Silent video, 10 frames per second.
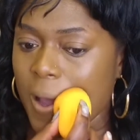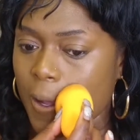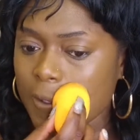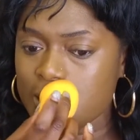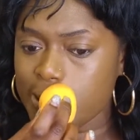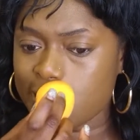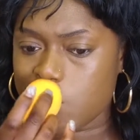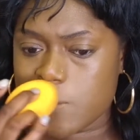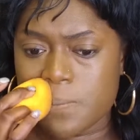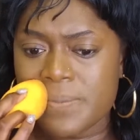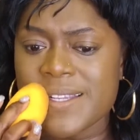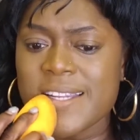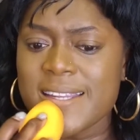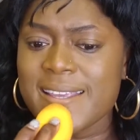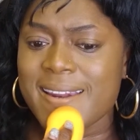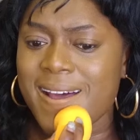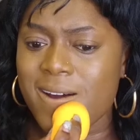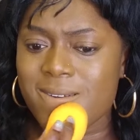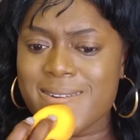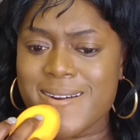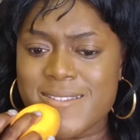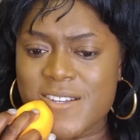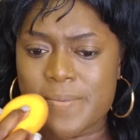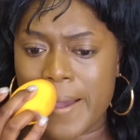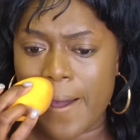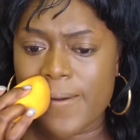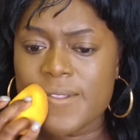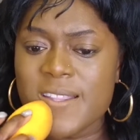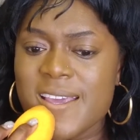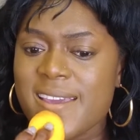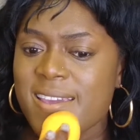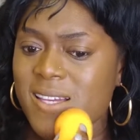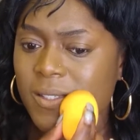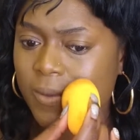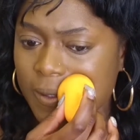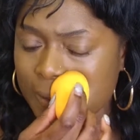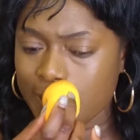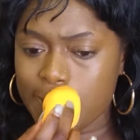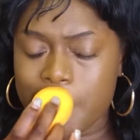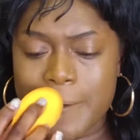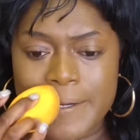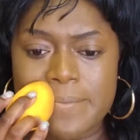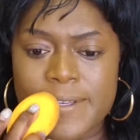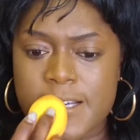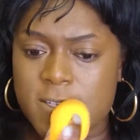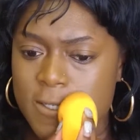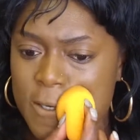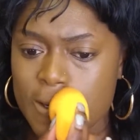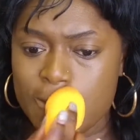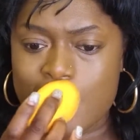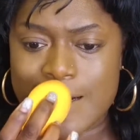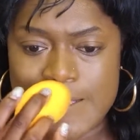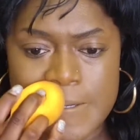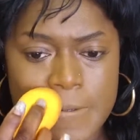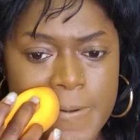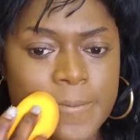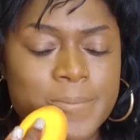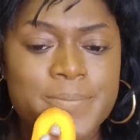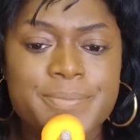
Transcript: also, just blending it out around your mouth is really important because you don't want to